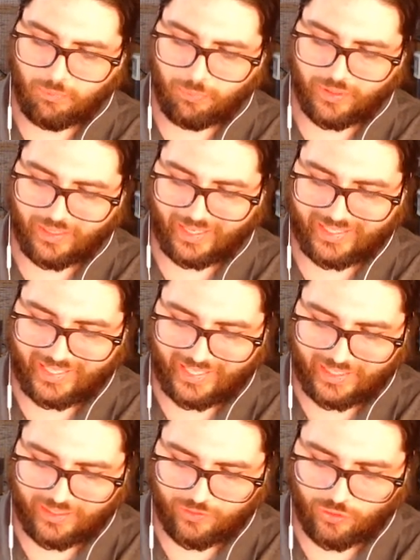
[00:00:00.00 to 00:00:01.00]
But I
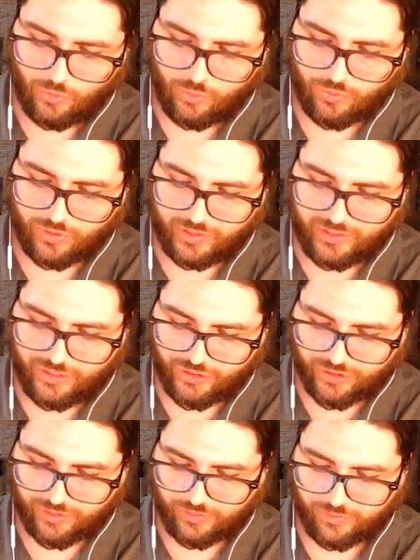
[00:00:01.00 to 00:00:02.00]
can use
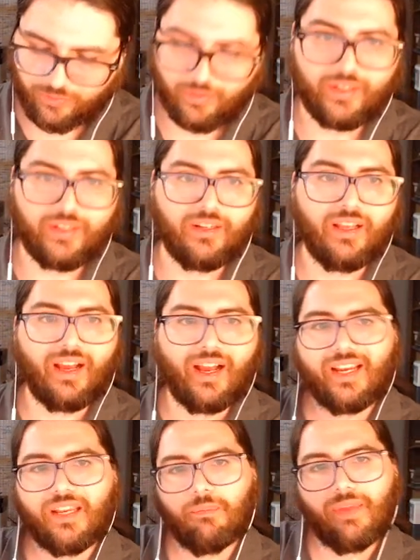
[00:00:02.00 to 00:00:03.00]
addition, right?
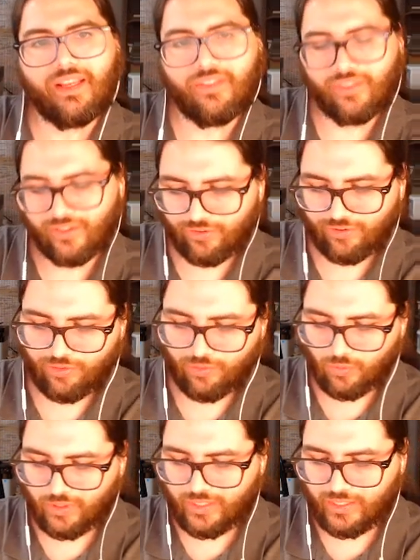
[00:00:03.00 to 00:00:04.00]
I can make this
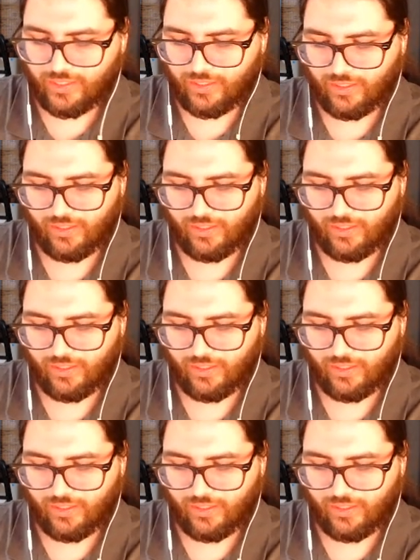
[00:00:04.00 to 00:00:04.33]
3